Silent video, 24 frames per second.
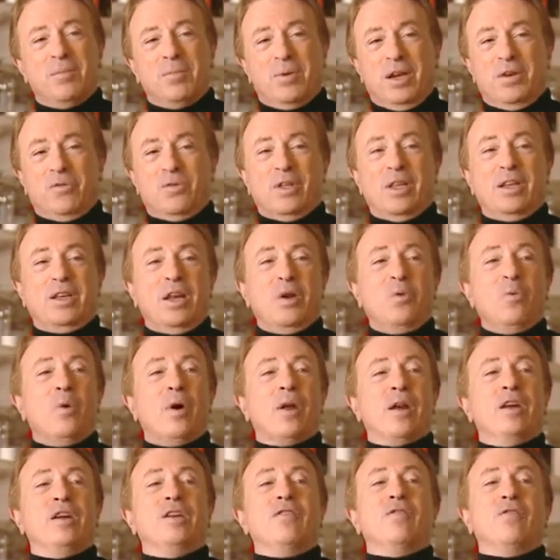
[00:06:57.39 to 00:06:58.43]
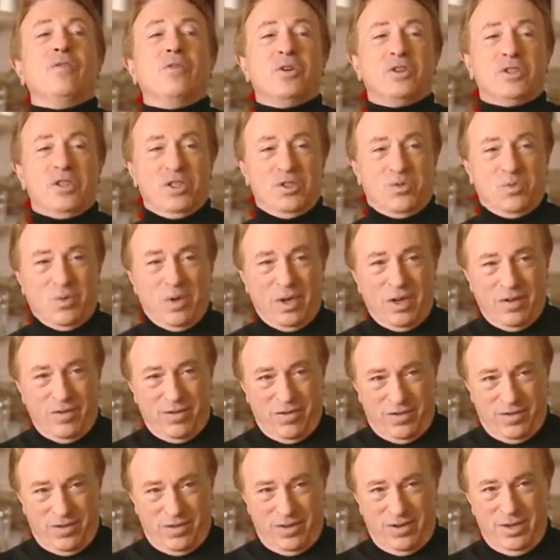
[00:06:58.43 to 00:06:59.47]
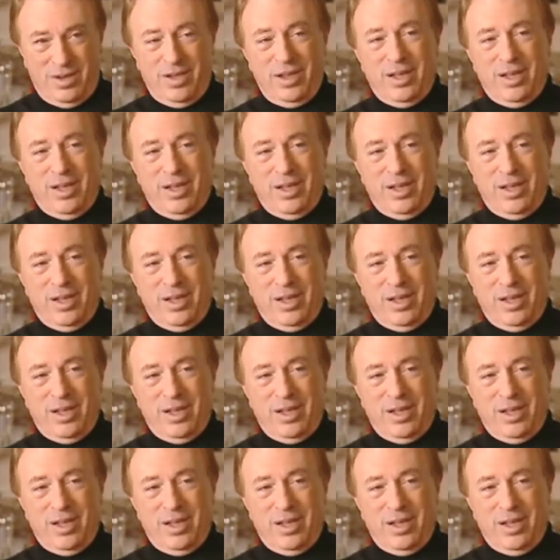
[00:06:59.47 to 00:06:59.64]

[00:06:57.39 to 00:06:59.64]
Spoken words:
but he really didn't want to divorce his wife.